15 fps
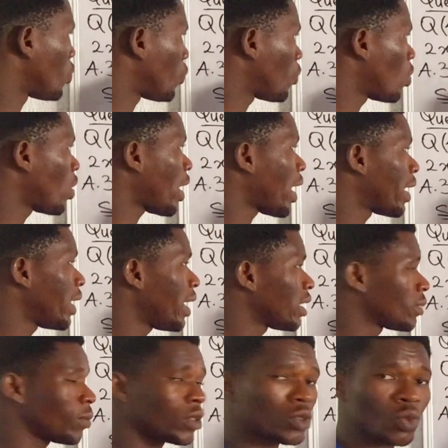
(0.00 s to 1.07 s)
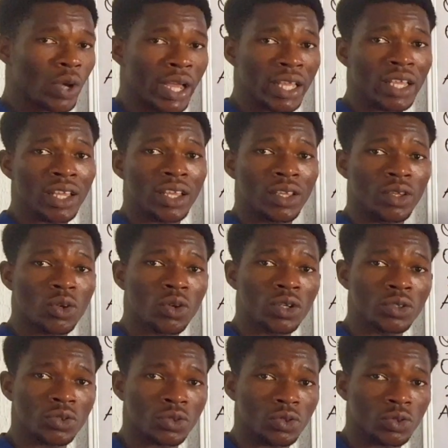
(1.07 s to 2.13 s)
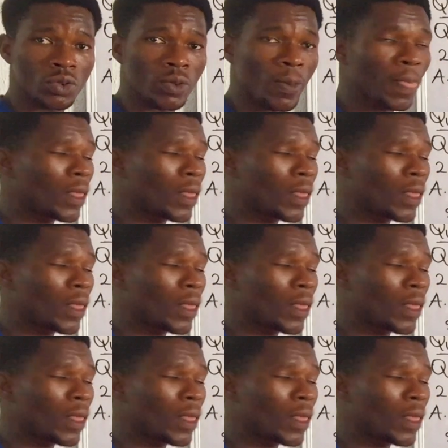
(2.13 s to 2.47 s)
to 4 and x plus y equals to 2.